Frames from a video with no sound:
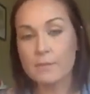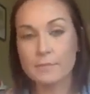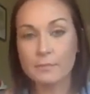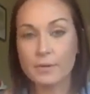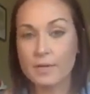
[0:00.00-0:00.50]

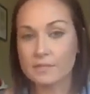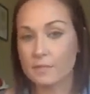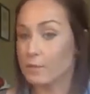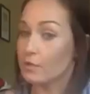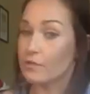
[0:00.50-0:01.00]
People are asking
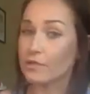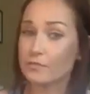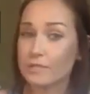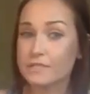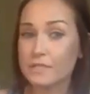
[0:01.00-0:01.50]
me, are they
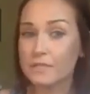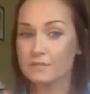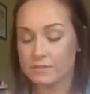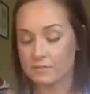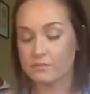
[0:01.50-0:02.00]
greasy? You
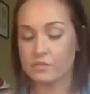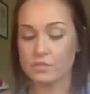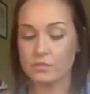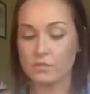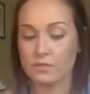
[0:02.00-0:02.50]
know, I want to show
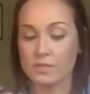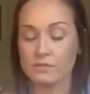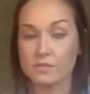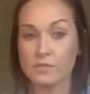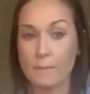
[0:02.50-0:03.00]
you they're not
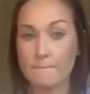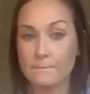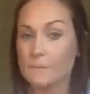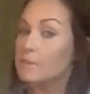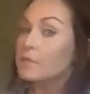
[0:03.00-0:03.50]
greasy.
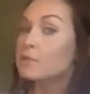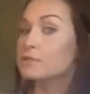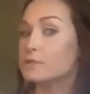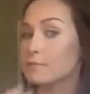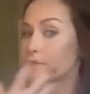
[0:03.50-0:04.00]

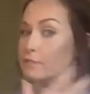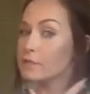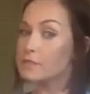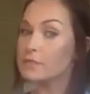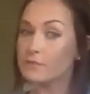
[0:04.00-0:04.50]
Does my
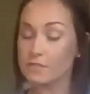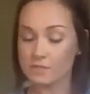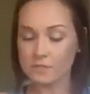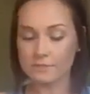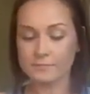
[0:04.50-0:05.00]
face look
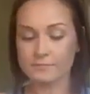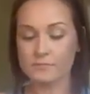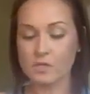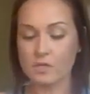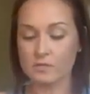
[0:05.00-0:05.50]
greasy?
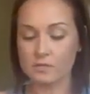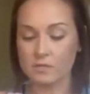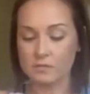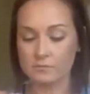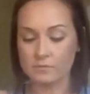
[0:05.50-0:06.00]
Don't answer
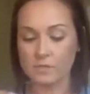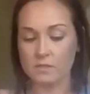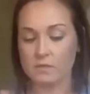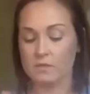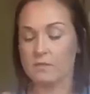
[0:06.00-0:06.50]
that.
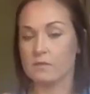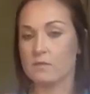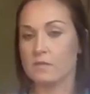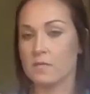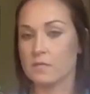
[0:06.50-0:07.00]

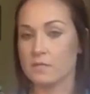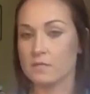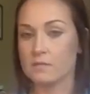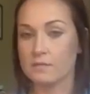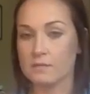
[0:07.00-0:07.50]
Hang on.
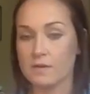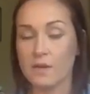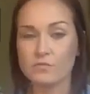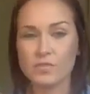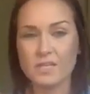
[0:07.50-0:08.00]
I
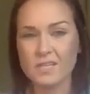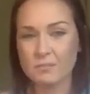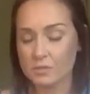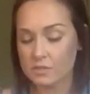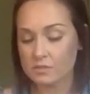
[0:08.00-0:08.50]
will try to keep
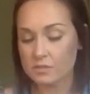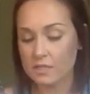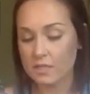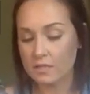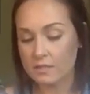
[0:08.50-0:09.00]
this
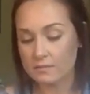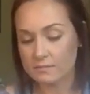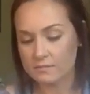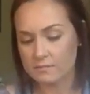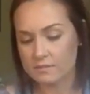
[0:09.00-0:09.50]
entertaining
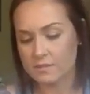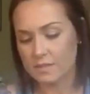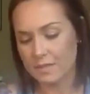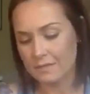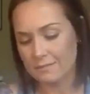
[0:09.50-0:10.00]
as I
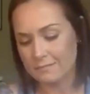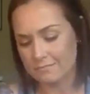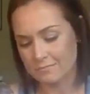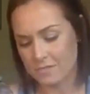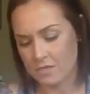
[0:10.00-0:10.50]
can.
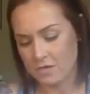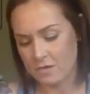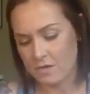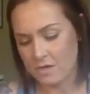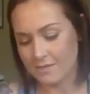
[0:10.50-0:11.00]

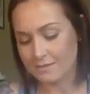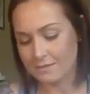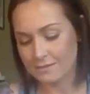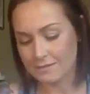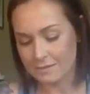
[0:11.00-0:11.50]
I'd like
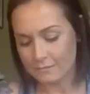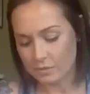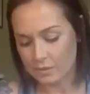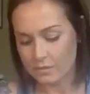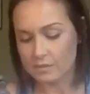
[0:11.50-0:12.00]
to think I'm
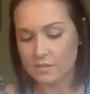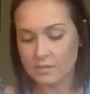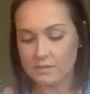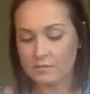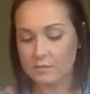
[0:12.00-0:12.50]
pretty
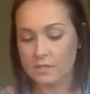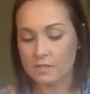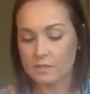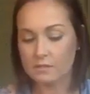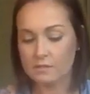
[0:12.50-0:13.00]
entertaining. Oh my
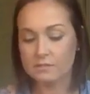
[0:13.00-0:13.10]
god.